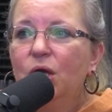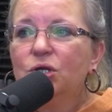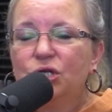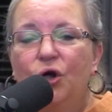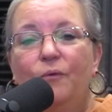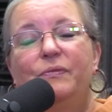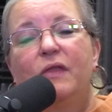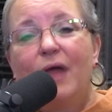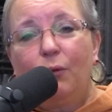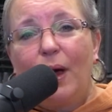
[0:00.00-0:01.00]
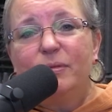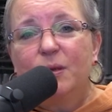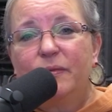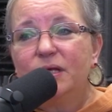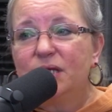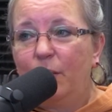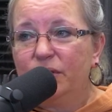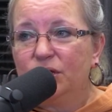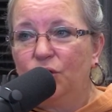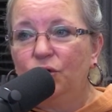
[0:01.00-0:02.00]
So that wraps up this
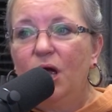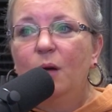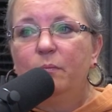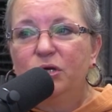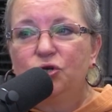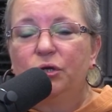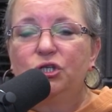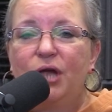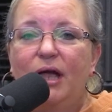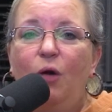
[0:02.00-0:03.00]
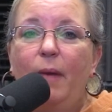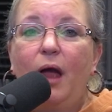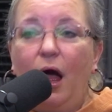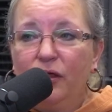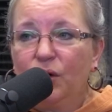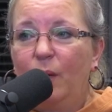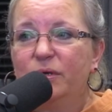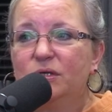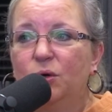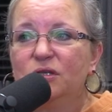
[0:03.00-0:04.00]
episode. Be sure to check out my other
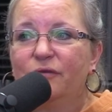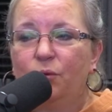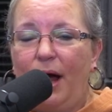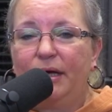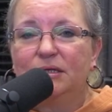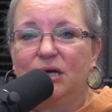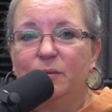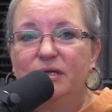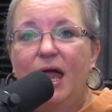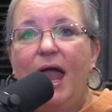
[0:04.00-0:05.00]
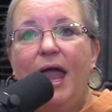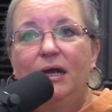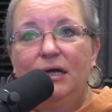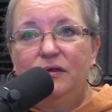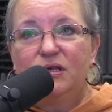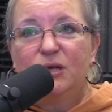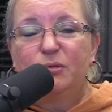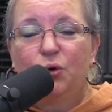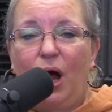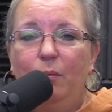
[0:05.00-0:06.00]
episodes for writing tips and hit the
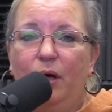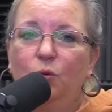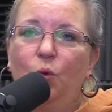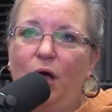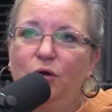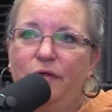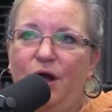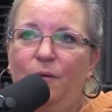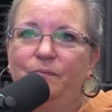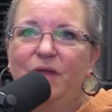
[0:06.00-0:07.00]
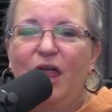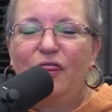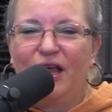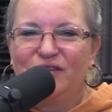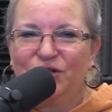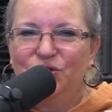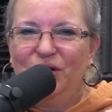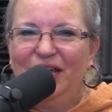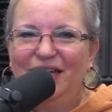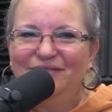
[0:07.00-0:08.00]
subscribe button while you're there. Thanks for
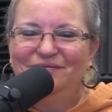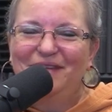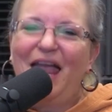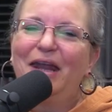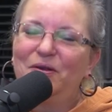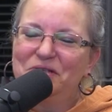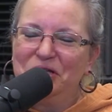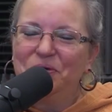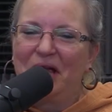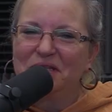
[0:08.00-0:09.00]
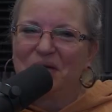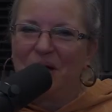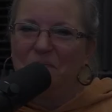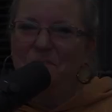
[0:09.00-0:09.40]
tuning in, and I'll see you next time.